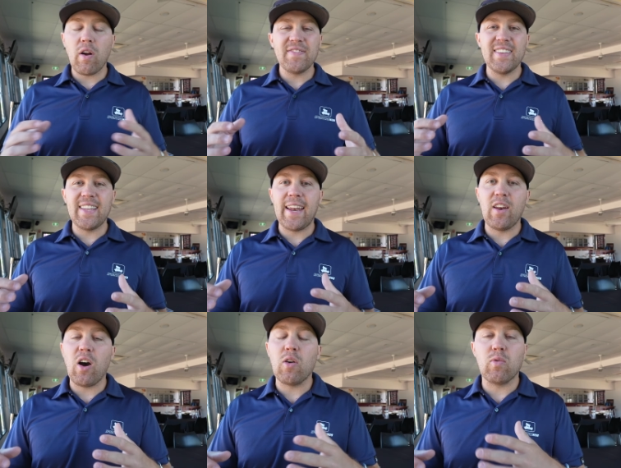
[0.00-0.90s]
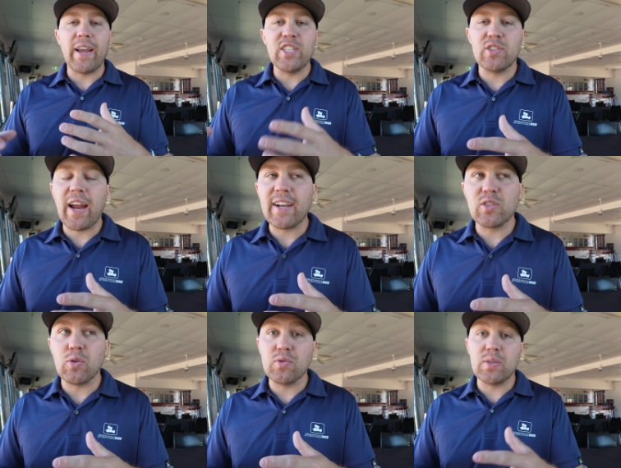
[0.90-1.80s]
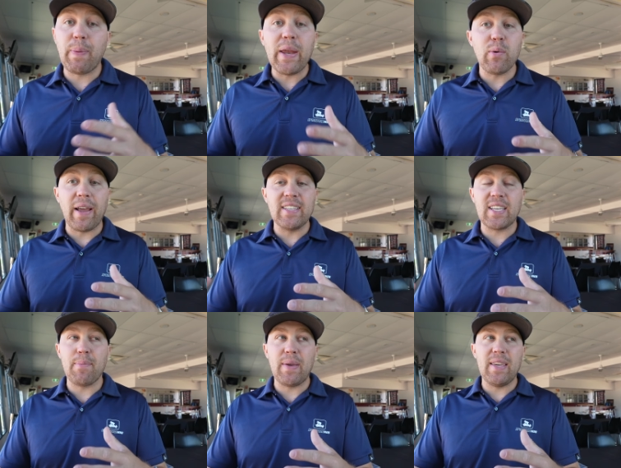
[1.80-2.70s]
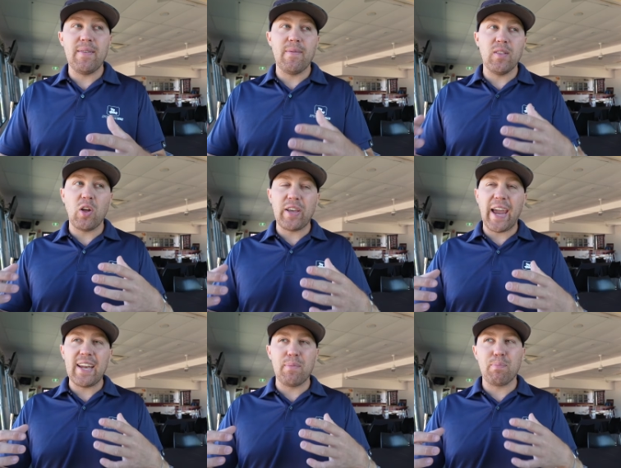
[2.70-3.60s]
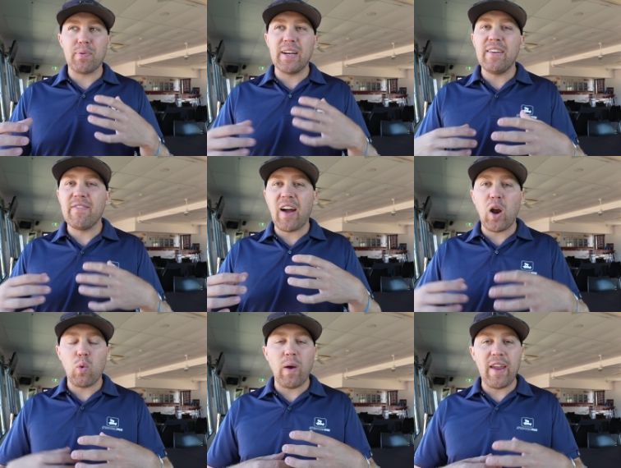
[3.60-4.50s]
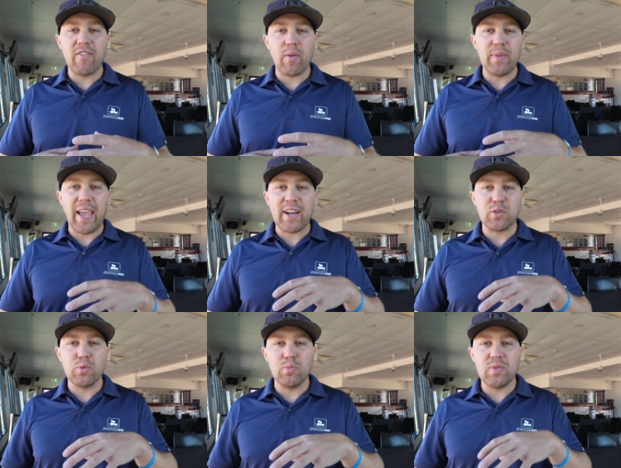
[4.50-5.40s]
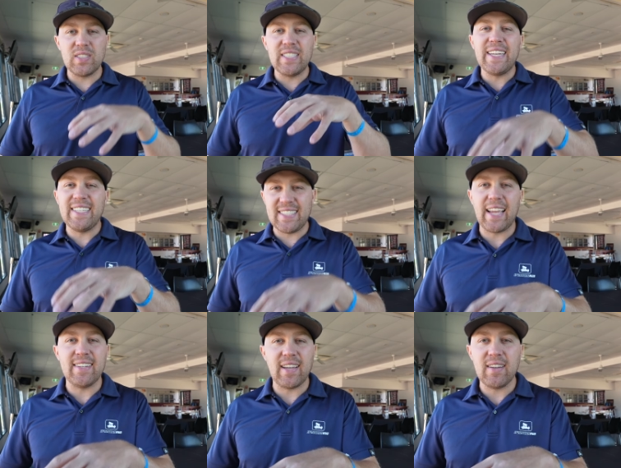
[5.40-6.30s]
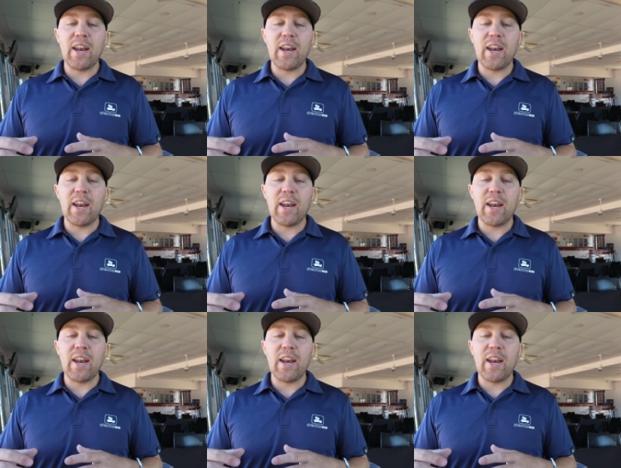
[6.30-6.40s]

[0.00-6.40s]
often than not, racetracks or speedways can be located pretty far away from the actual city centre.